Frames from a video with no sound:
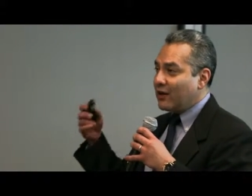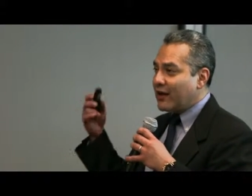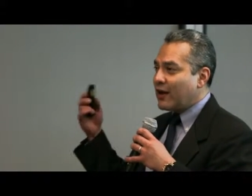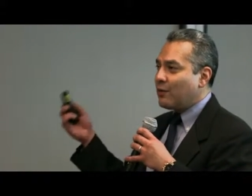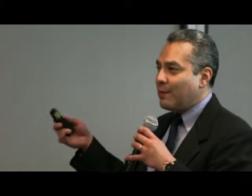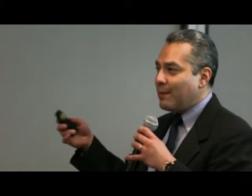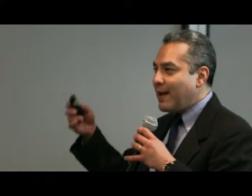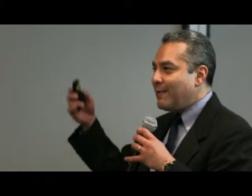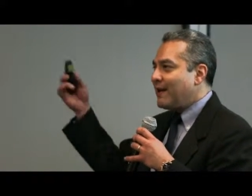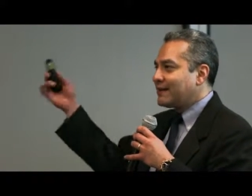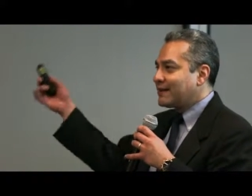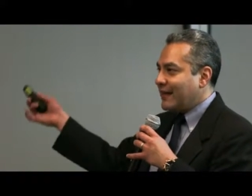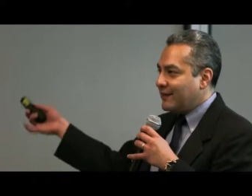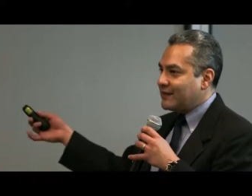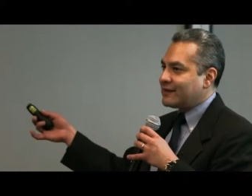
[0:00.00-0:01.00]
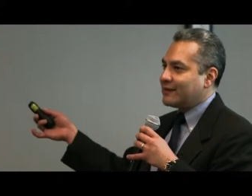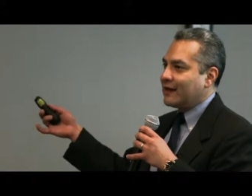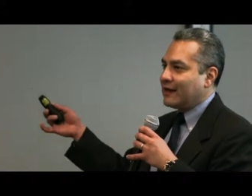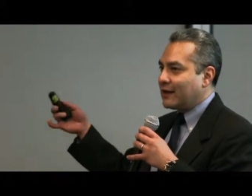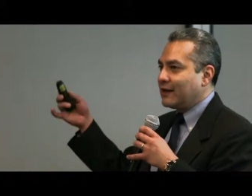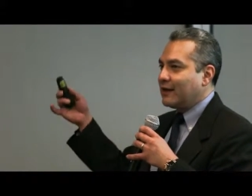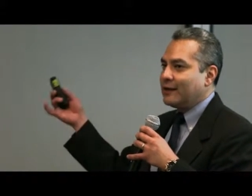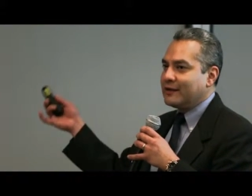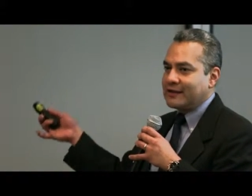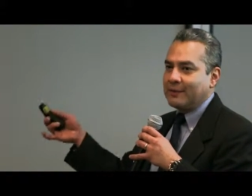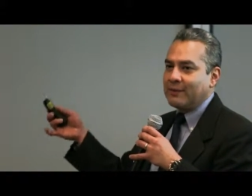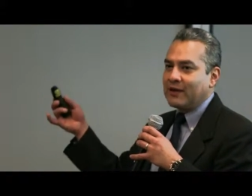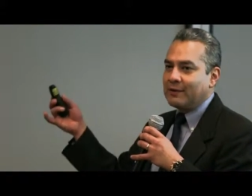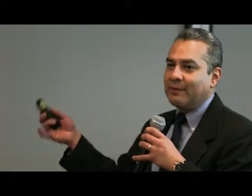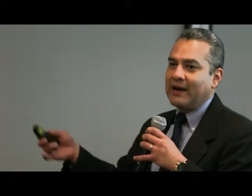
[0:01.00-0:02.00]
okay, well maybe I'll save
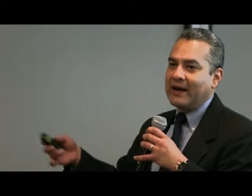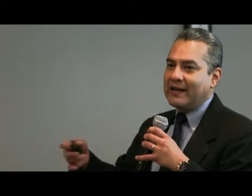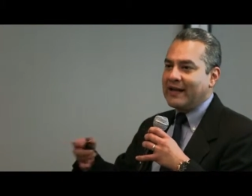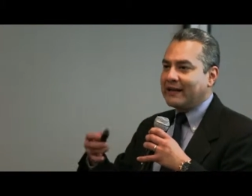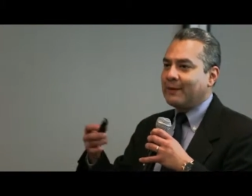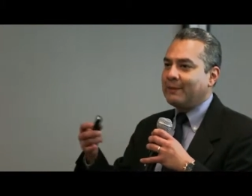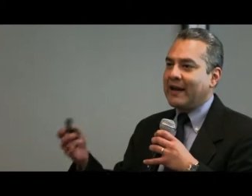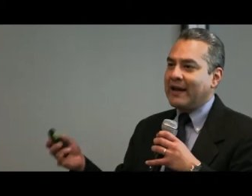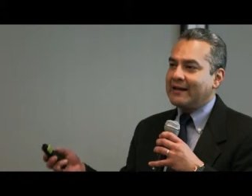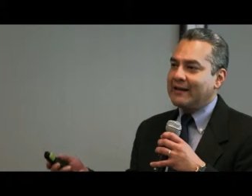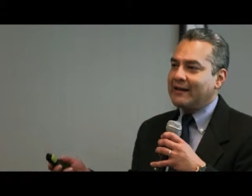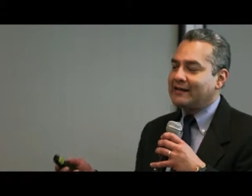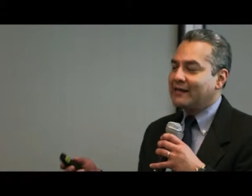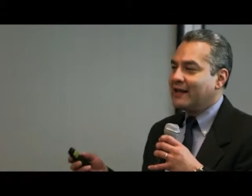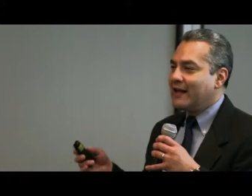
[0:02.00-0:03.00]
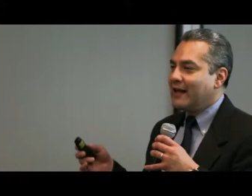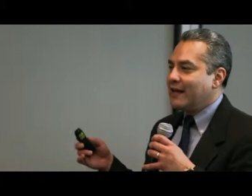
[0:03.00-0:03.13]
some good money on the maintenance.